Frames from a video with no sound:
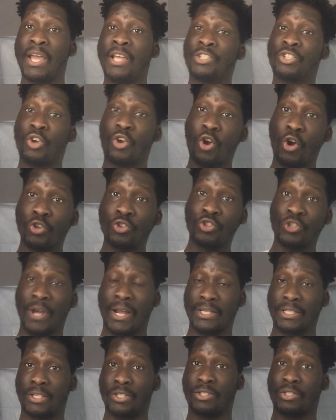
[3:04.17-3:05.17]
So
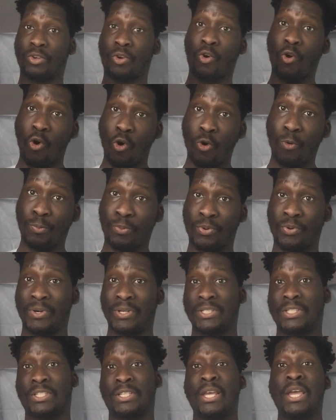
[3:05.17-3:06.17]
contractors,
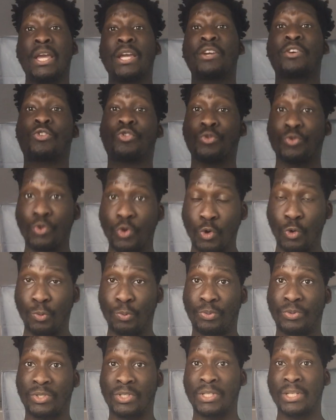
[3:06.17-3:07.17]
corporates,
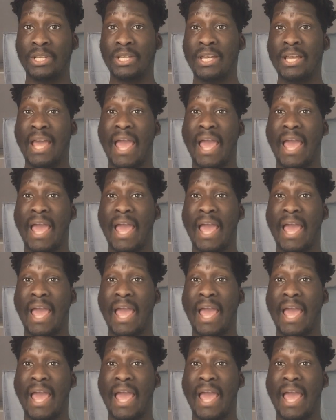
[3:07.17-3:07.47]
groups,